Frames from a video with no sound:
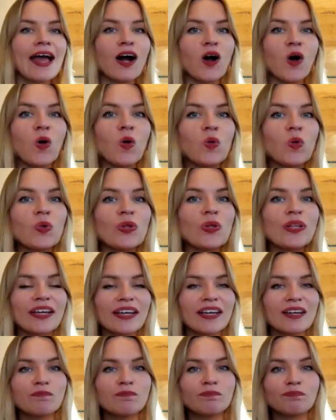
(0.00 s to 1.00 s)
all
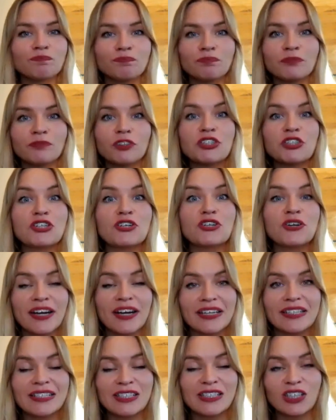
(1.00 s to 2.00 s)
the
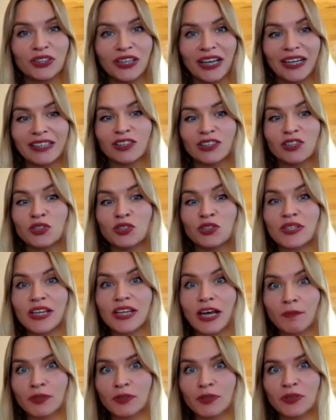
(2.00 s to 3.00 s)
traits connected to
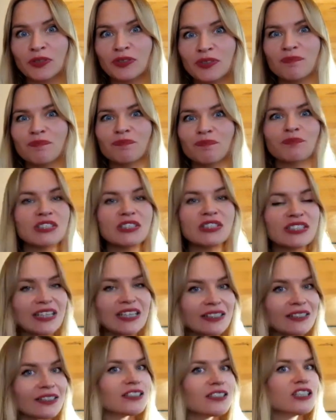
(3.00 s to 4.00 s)
Neptune
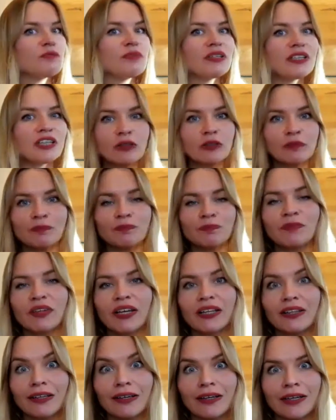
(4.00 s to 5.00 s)
suddenly become
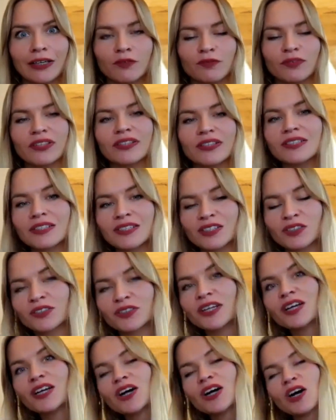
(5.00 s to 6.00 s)
alive. And this is, con-
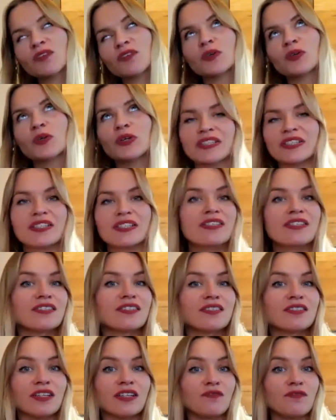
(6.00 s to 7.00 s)
of course, this
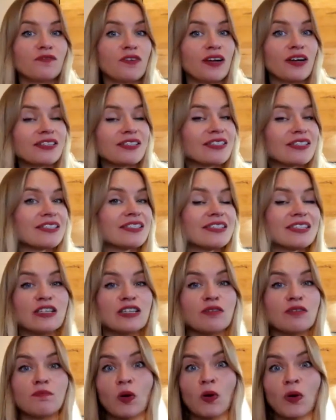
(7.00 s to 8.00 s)
is
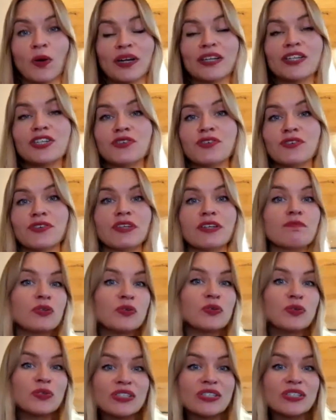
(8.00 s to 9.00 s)
fantasy, poetry,
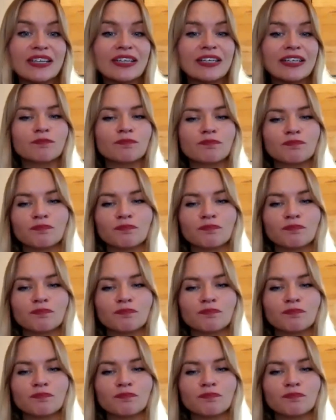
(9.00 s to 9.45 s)
music.